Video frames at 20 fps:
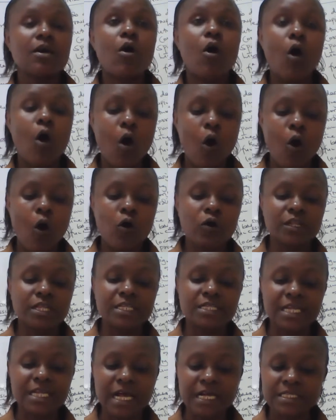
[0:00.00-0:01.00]
all the
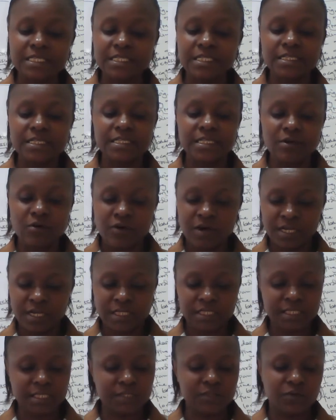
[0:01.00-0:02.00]
tasks in the
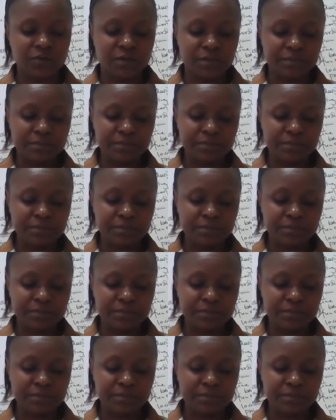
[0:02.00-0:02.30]
organization.